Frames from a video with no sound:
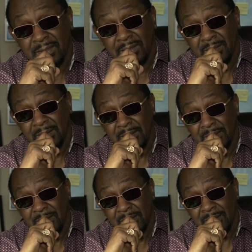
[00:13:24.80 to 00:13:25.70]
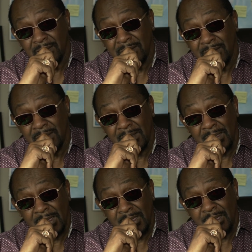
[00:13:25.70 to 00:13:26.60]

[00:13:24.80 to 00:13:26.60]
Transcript: Nobody speaks.